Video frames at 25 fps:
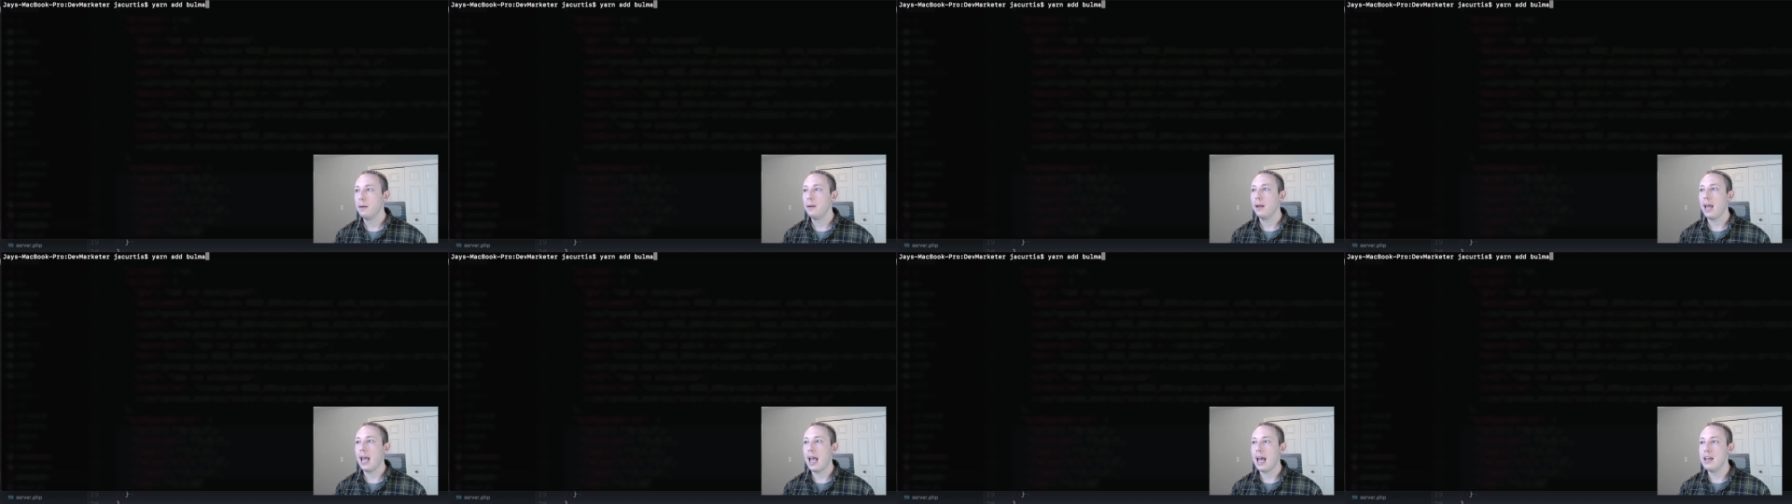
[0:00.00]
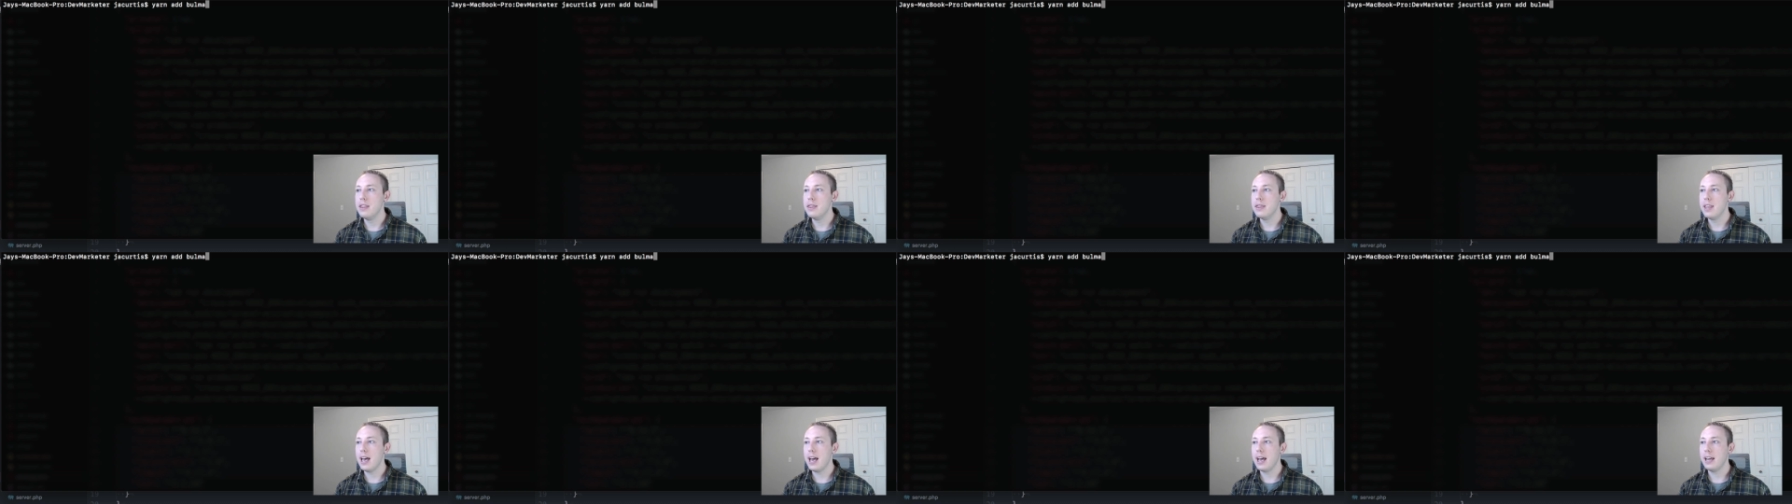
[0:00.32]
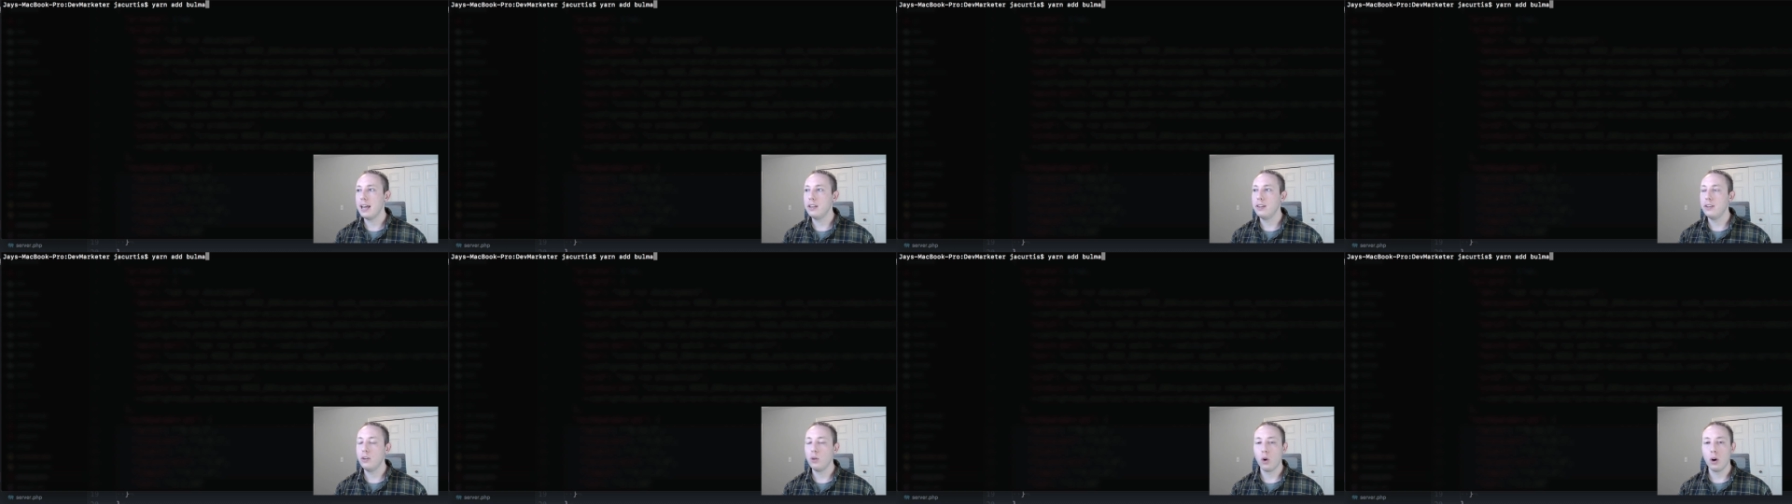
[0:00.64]
and
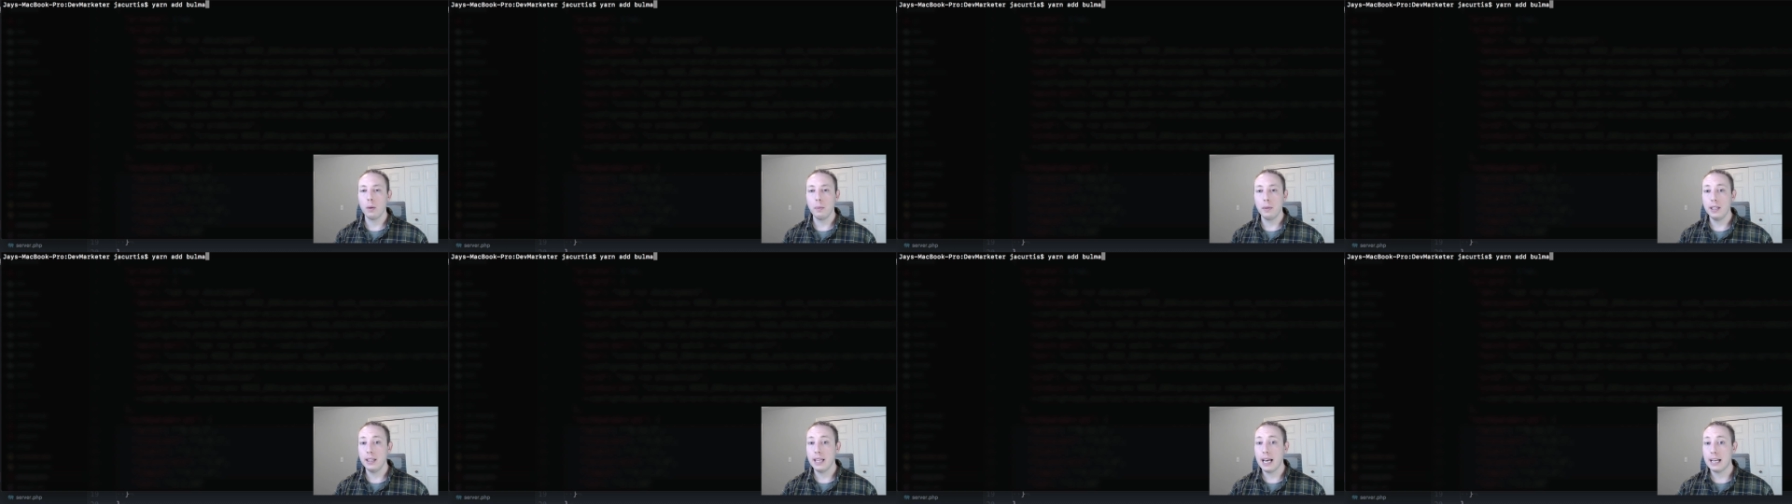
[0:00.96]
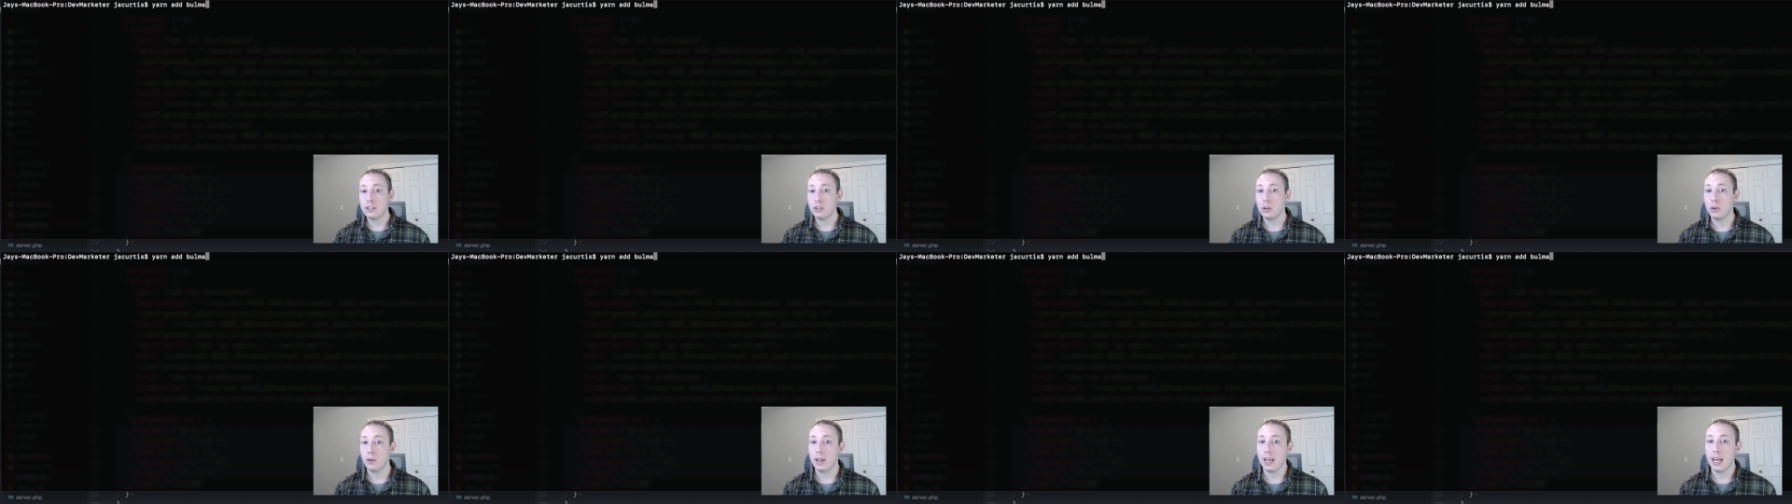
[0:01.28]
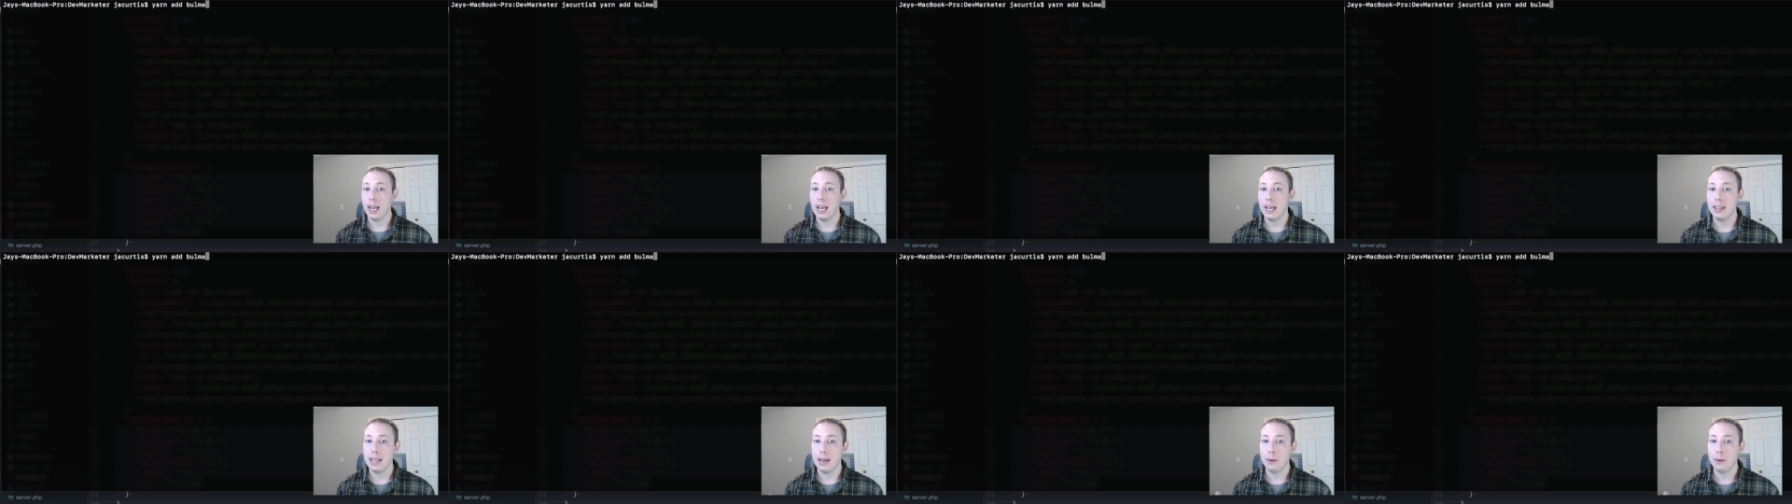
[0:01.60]
then normally that's okay.